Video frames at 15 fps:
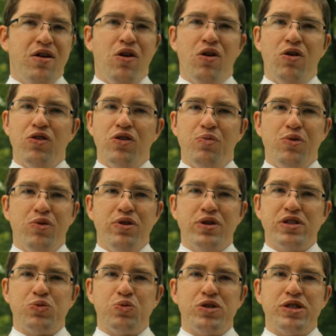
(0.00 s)
All the
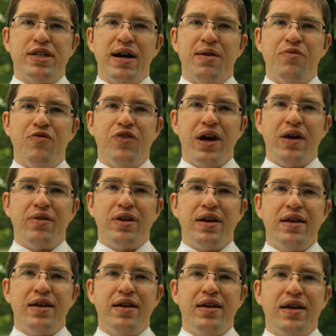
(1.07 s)
boys were
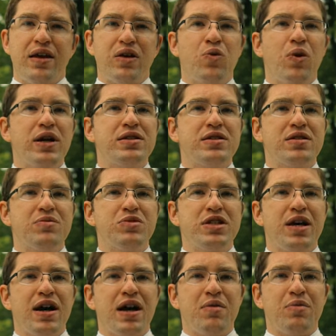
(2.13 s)
dumbfounded, and quite some
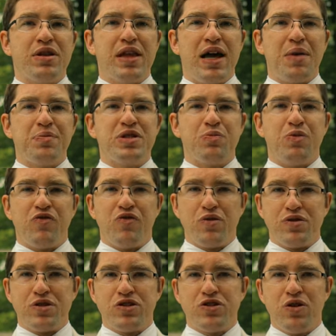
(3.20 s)
time elapsed
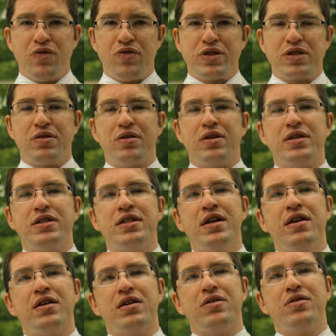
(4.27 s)
before the service could
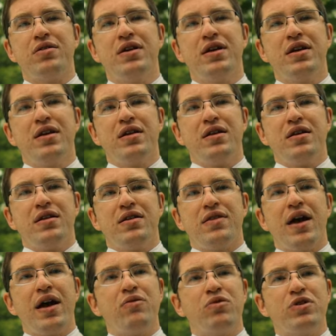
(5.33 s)
continue.
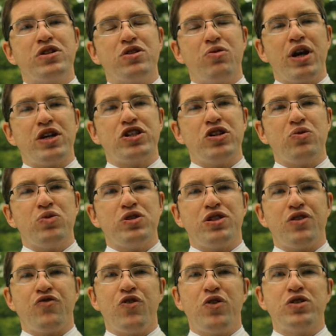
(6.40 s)
That resurrection was
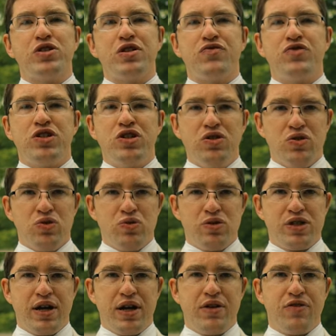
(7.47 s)
the first of two
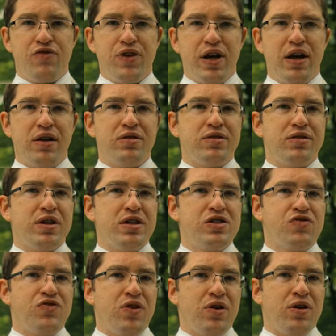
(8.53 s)
which I have found
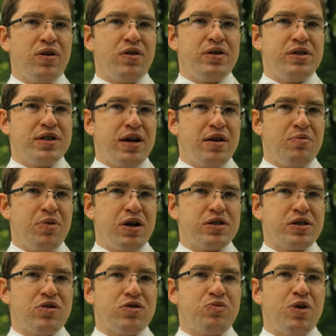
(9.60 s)
thus far in Don
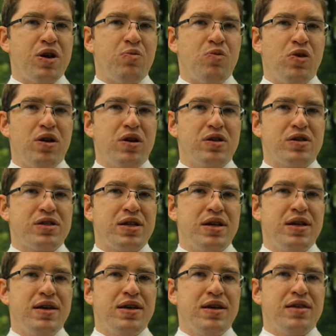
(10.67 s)
Bosco's memoirs.
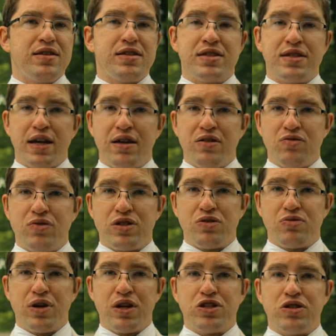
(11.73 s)
The second
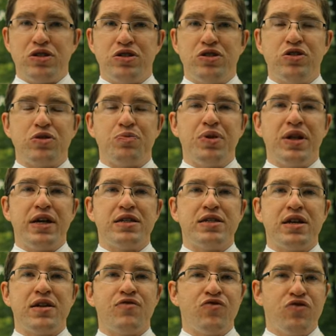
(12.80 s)
resurrection took
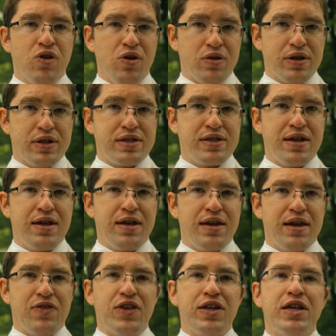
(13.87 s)
place in Florence
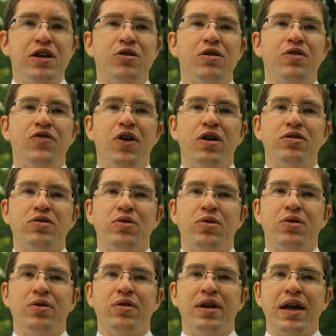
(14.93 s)
in the year of our
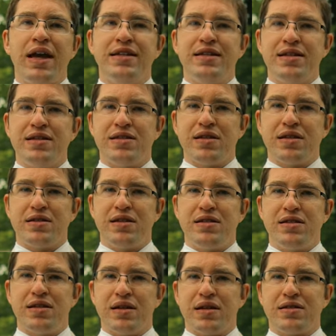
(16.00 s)
Lord,
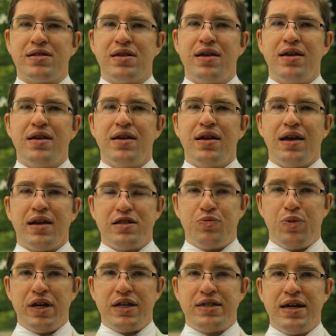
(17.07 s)
1866, and
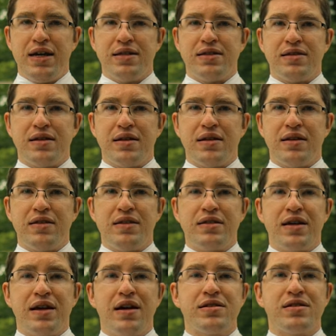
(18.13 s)
has been attested in the
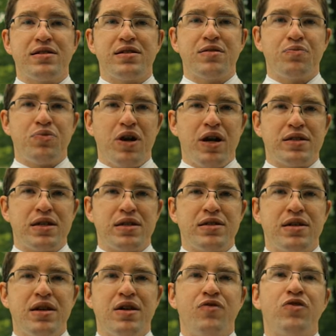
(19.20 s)
diocesan
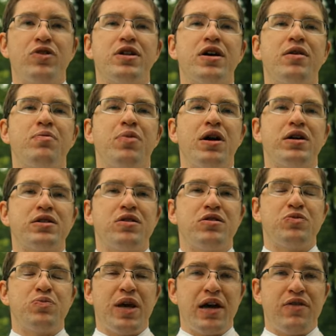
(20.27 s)
process for Don
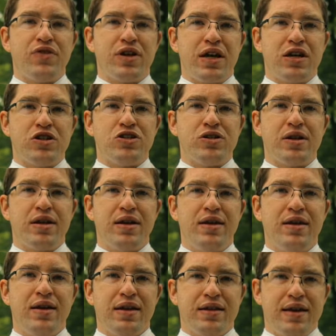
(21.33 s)
Bosco's beatification
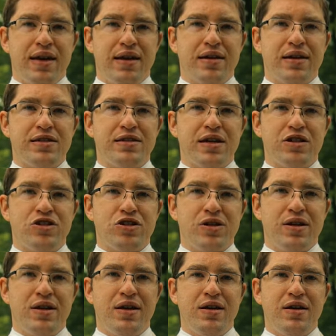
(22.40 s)
and
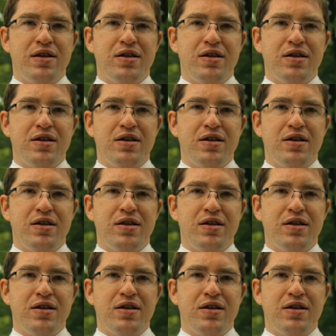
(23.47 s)
canonization.